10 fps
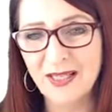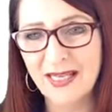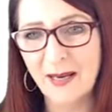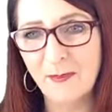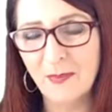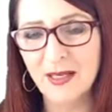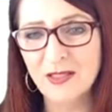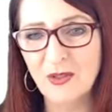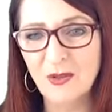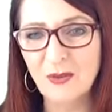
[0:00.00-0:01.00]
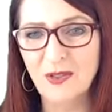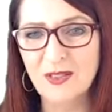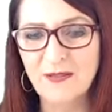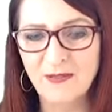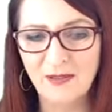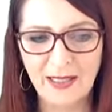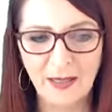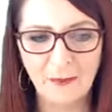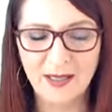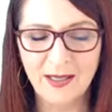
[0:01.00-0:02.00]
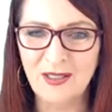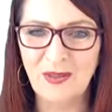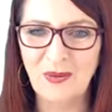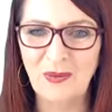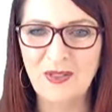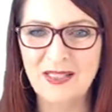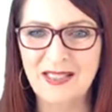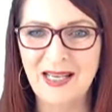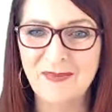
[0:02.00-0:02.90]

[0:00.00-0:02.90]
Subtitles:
Our brains do work differently. Our brains are not all the same,